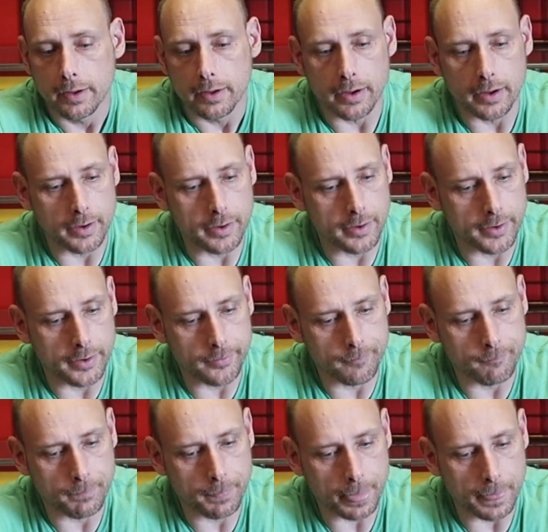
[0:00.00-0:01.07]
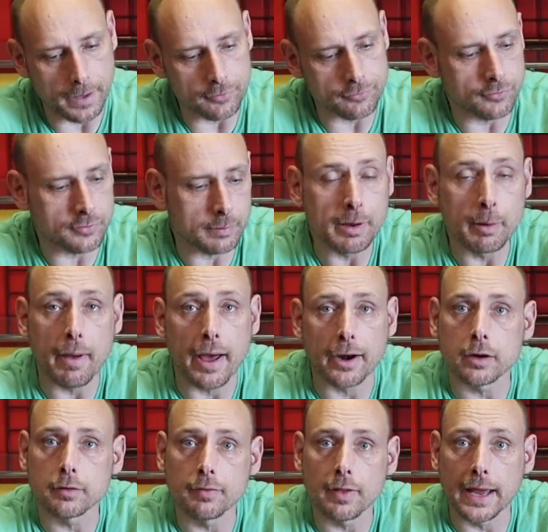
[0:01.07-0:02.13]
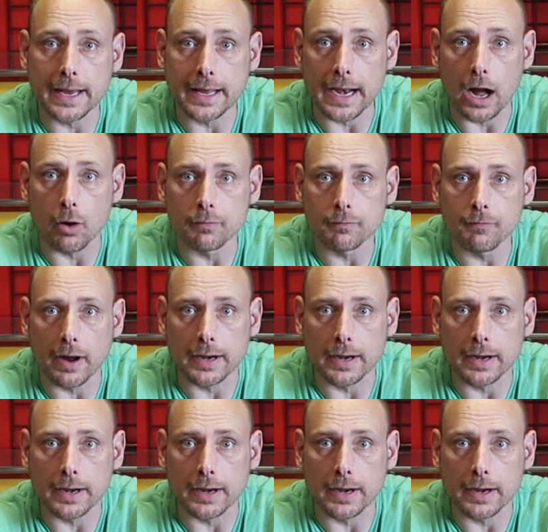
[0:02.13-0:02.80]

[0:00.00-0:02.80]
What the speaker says: It's just going to be a matter of laying it out,